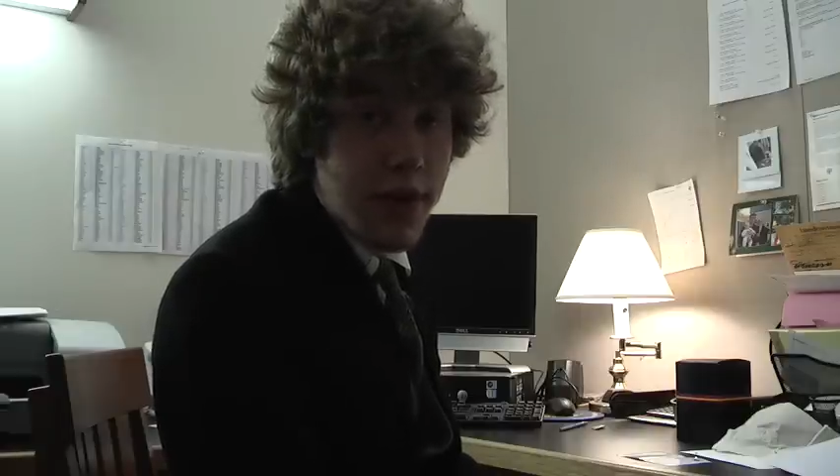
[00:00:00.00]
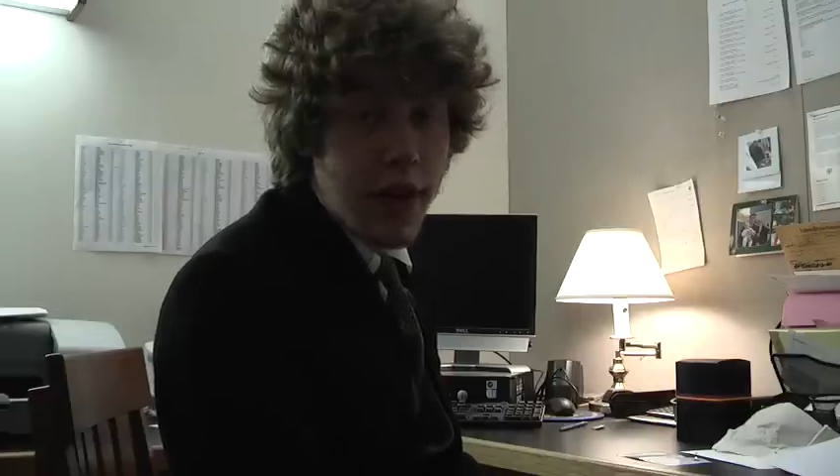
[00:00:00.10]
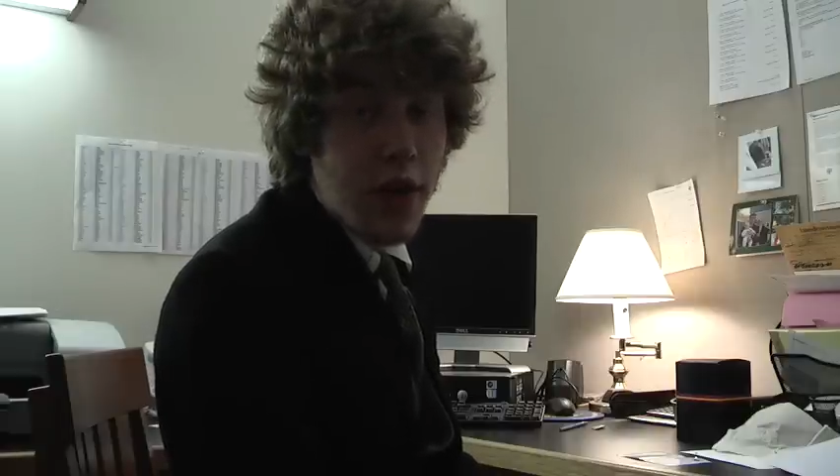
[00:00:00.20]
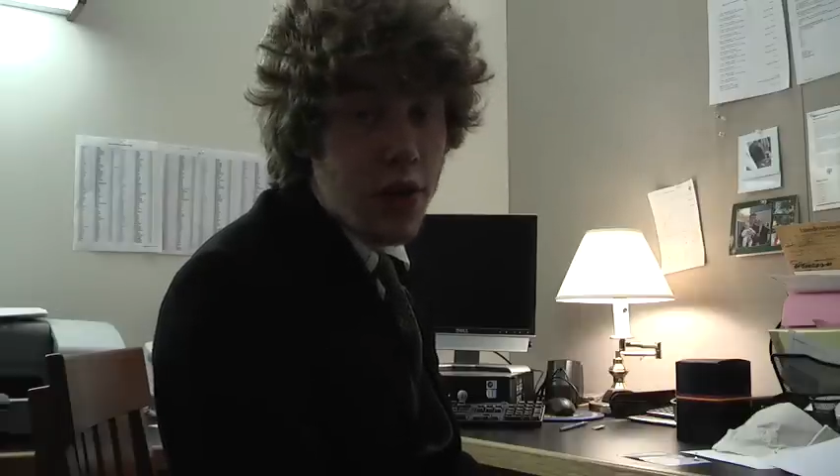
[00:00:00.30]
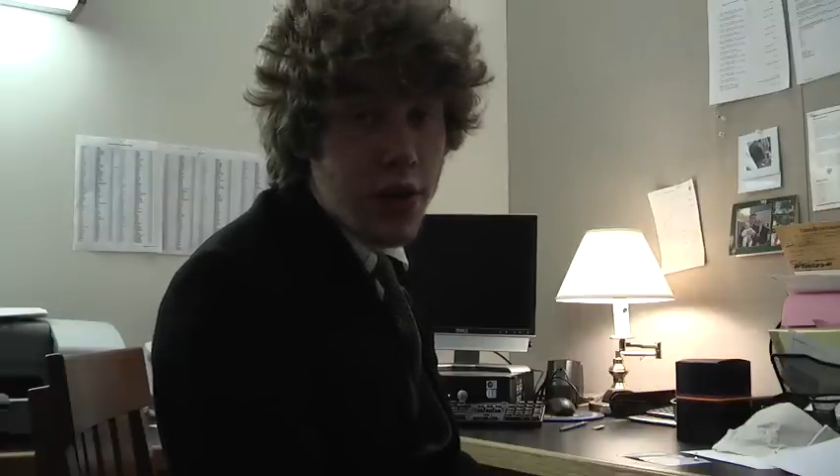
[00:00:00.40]

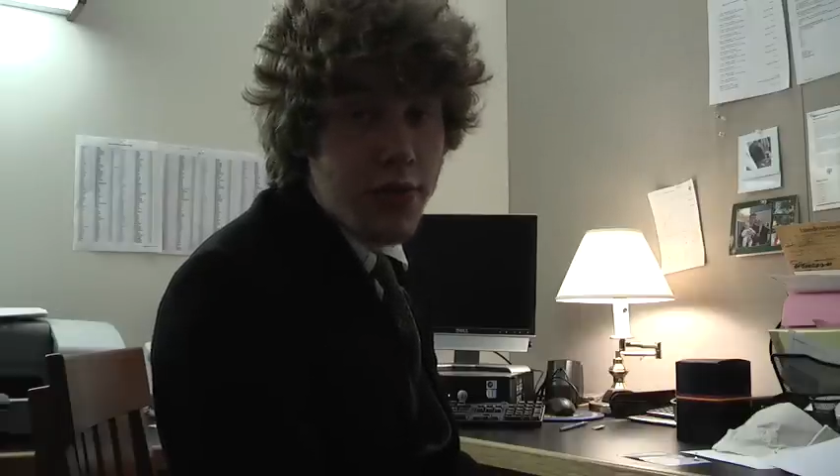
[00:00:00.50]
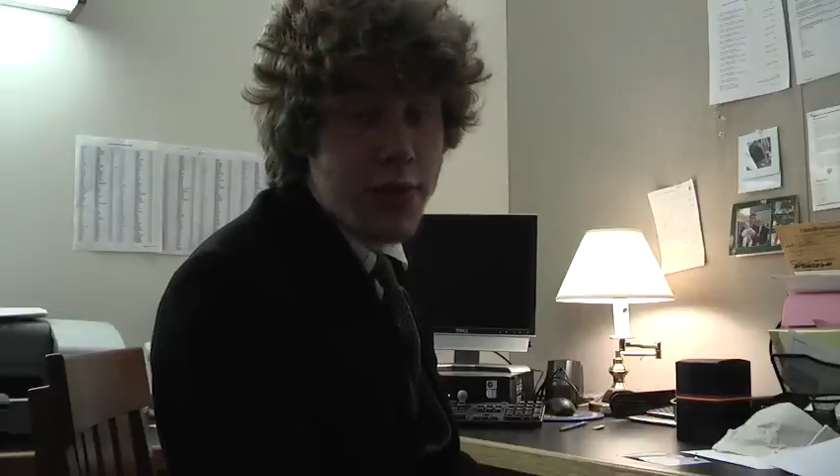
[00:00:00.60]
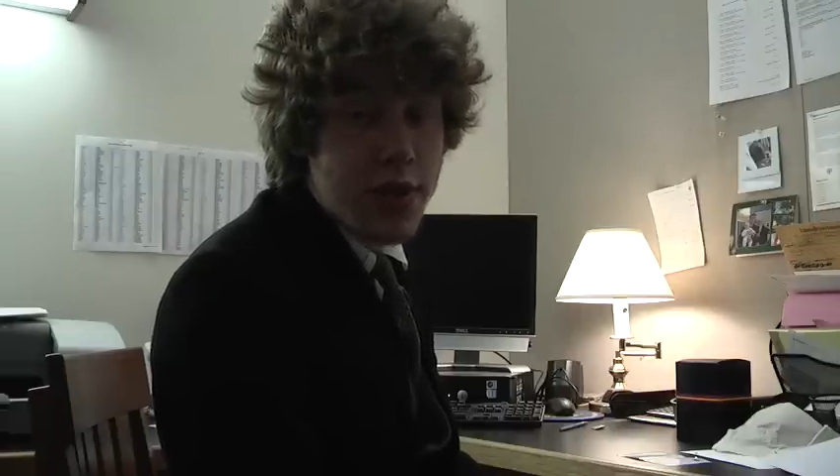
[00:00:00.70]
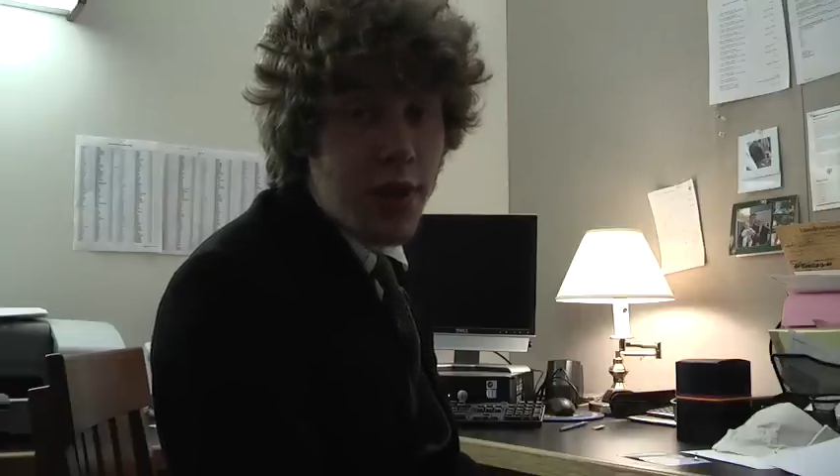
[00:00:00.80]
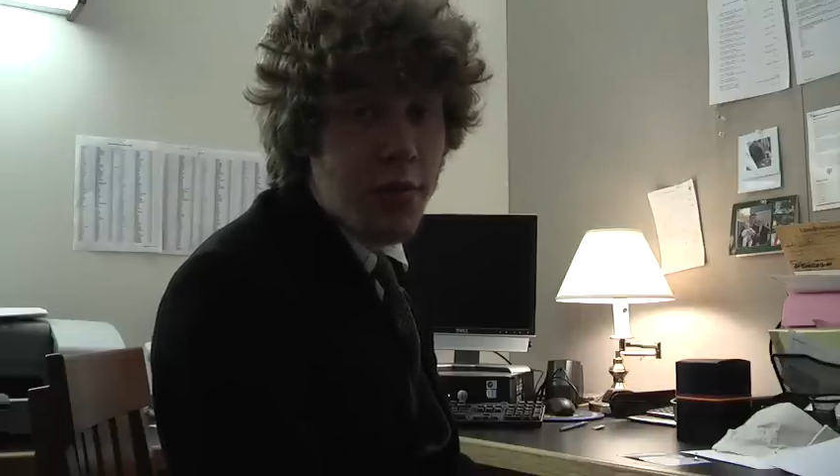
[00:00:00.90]
and they all could have
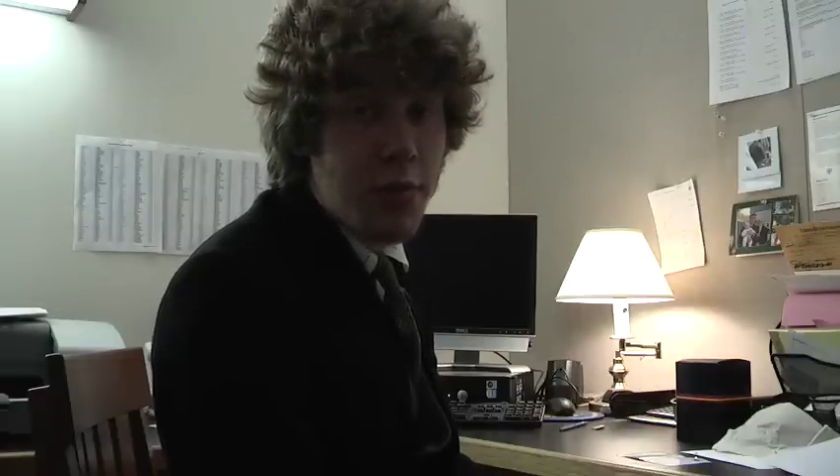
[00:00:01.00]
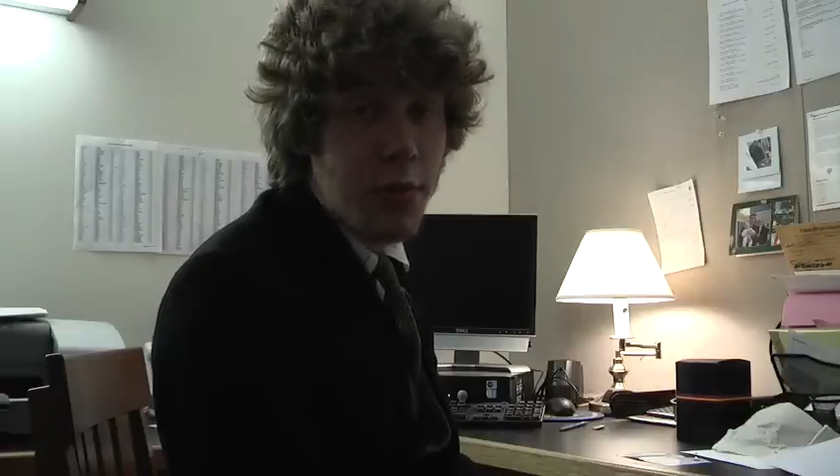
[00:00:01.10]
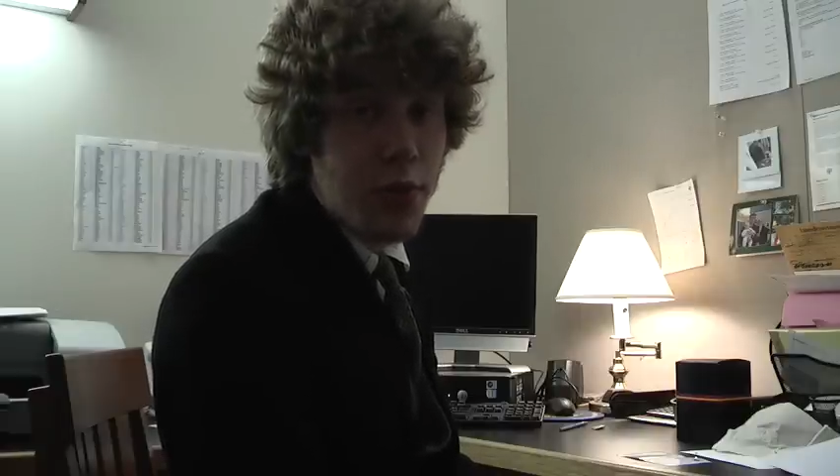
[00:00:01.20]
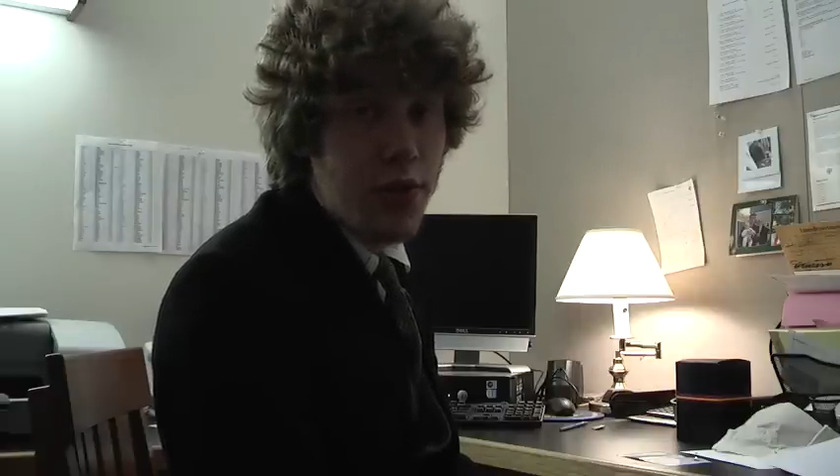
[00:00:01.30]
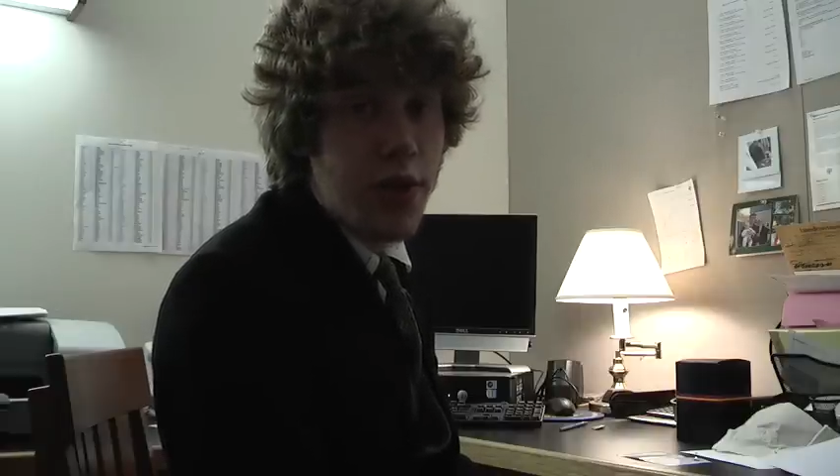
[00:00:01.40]
been stopped
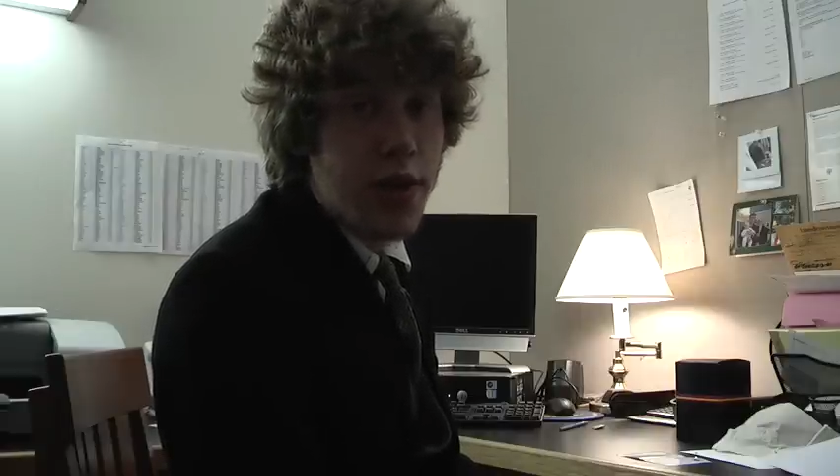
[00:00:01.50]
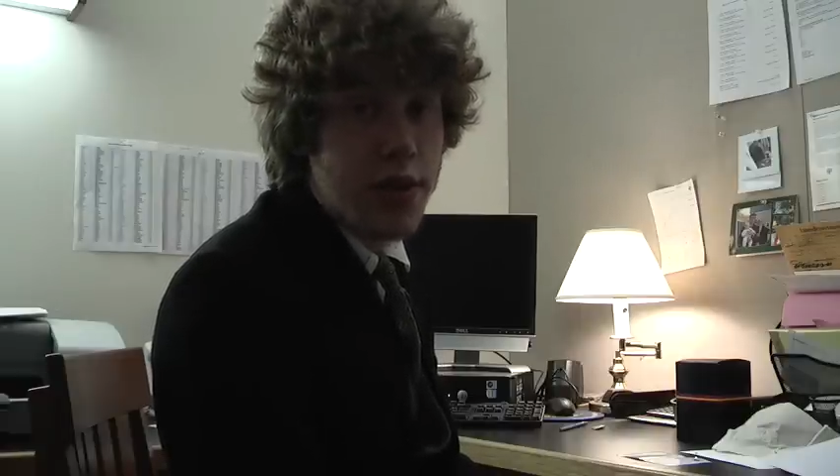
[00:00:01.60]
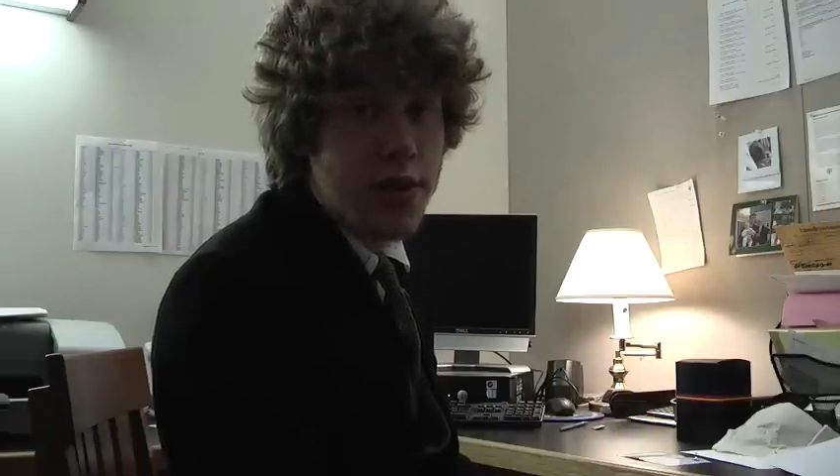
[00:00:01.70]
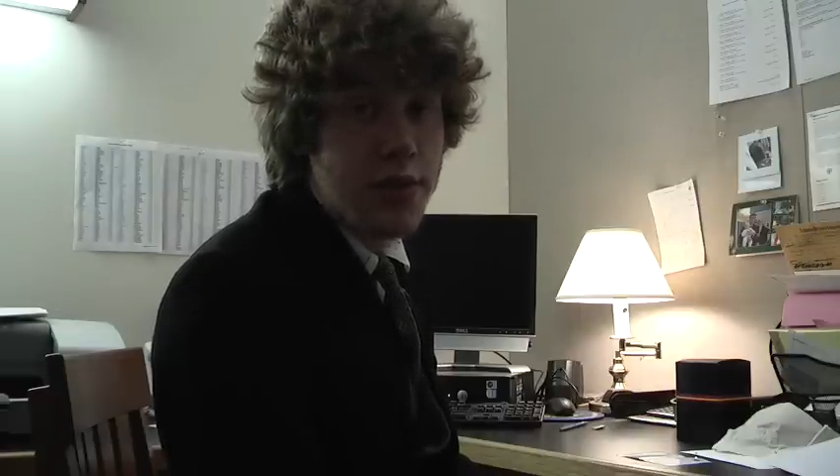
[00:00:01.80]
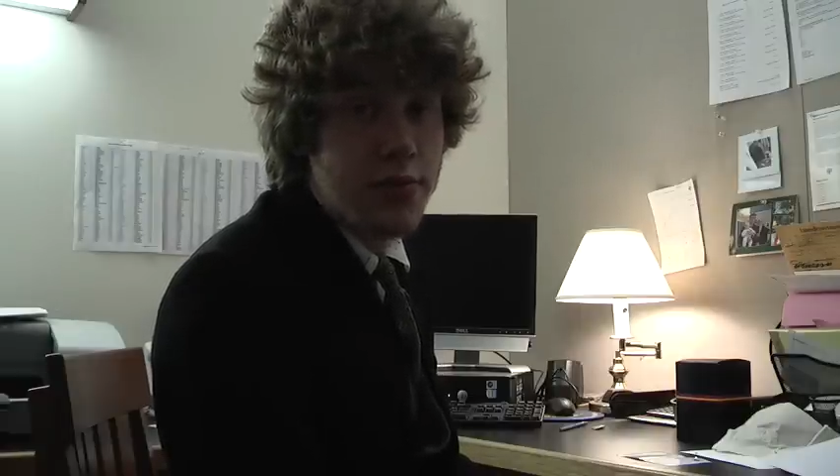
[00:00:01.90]
by mood
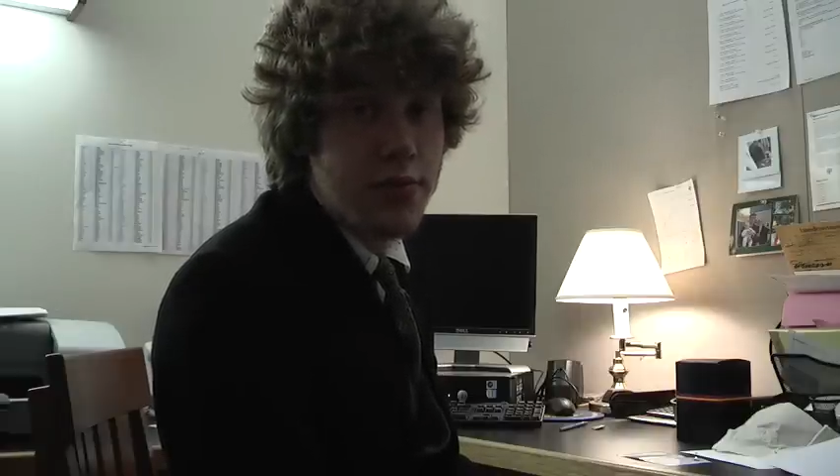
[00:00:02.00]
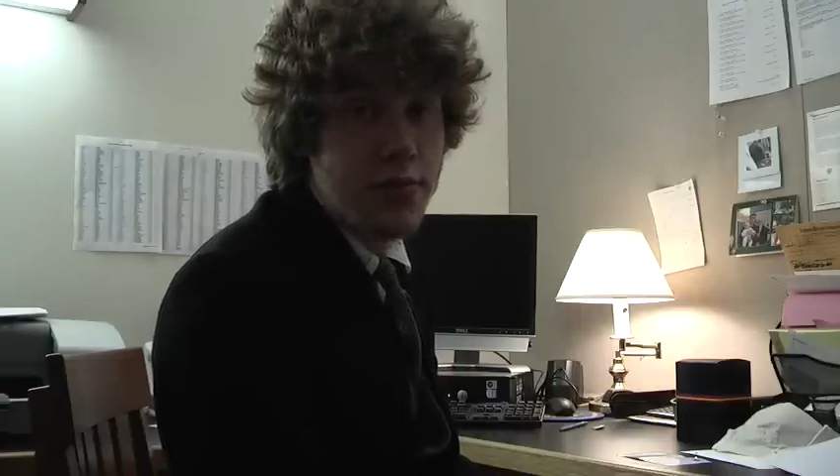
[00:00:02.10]
rings.